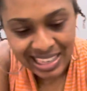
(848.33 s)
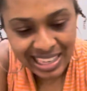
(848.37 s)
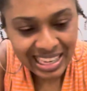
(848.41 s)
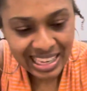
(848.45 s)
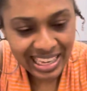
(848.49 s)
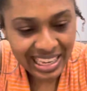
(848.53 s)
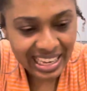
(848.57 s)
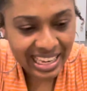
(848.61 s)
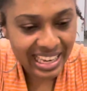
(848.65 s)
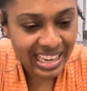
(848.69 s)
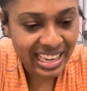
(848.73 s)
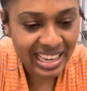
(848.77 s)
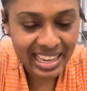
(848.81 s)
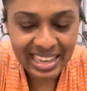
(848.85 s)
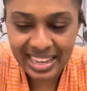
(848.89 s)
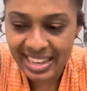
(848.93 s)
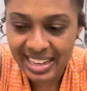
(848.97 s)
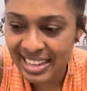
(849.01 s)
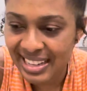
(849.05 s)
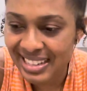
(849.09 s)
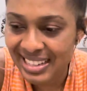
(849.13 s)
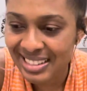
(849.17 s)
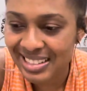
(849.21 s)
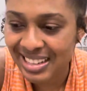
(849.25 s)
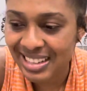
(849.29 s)

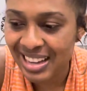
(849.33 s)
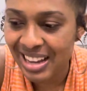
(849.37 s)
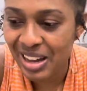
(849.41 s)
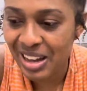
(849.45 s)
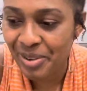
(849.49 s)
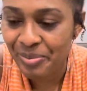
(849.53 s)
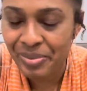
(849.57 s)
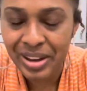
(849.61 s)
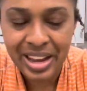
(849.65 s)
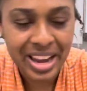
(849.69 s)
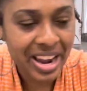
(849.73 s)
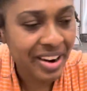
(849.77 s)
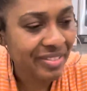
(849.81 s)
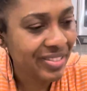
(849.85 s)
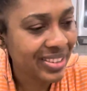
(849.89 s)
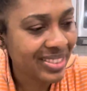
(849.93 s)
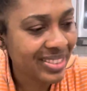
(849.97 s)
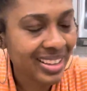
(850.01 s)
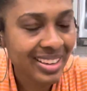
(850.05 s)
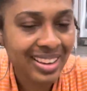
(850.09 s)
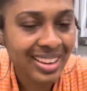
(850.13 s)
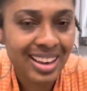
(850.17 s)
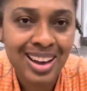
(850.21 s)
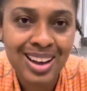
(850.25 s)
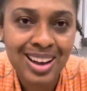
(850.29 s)
And um,
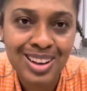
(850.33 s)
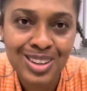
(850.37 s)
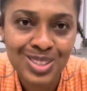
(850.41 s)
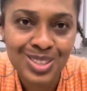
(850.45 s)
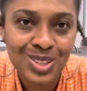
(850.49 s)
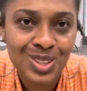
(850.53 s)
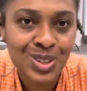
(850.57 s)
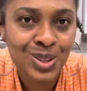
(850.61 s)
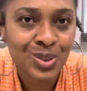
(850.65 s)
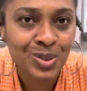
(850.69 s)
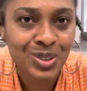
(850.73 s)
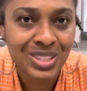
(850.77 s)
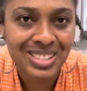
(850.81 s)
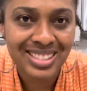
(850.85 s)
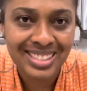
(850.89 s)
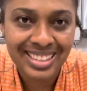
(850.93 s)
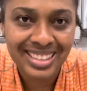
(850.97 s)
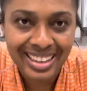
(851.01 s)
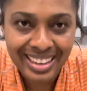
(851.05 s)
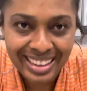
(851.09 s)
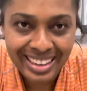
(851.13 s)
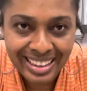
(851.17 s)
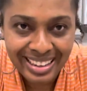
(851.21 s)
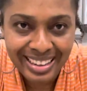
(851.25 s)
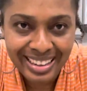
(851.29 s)
everything else was
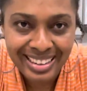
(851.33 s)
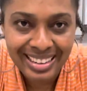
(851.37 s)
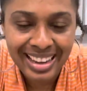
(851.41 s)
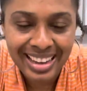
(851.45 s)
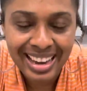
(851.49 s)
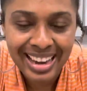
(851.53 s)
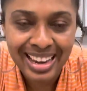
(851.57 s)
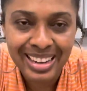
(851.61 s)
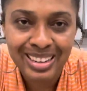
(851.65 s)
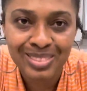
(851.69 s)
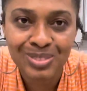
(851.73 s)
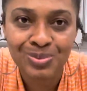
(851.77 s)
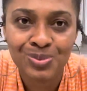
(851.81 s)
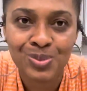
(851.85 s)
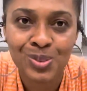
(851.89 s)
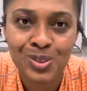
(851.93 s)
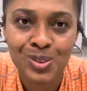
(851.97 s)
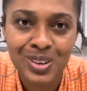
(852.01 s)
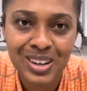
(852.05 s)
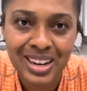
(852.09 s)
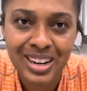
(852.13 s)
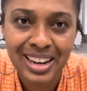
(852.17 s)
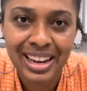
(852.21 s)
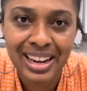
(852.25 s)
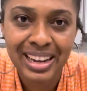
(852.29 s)
in and
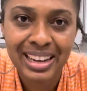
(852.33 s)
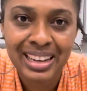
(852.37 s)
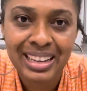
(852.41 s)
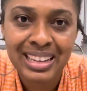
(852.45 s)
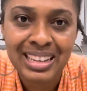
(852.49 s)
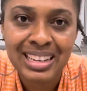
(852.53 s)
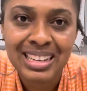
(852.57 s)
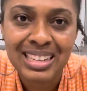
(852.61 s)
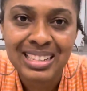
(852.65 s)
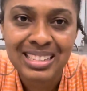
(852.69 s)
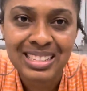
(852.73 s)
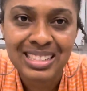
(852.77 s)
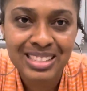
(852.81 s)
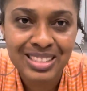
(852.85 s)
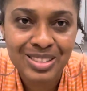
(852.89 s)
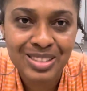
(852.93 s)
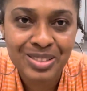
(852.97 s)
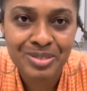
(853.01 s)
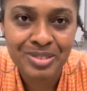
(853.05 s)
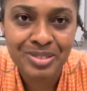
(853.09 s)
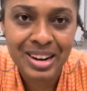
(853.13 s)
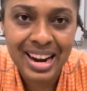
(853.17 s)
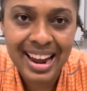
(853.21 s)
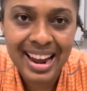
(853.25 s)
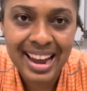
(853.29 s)
boy, this
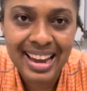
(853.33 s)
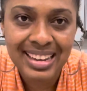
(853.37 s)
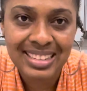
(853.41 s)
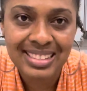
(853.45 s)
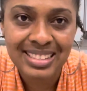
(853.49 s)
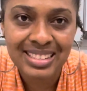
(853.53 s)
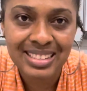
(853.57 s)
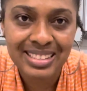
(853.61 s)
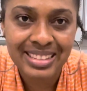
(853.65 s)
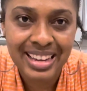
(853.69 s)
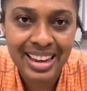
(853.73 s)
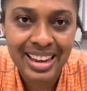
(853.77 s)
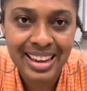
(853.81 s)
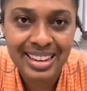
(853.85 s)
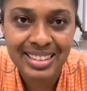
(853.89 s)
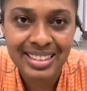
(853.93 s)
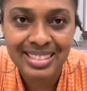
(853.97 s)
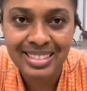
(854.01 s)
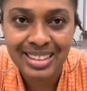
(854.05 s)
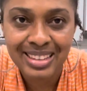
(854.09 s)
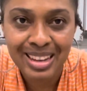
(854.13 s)
rice tastes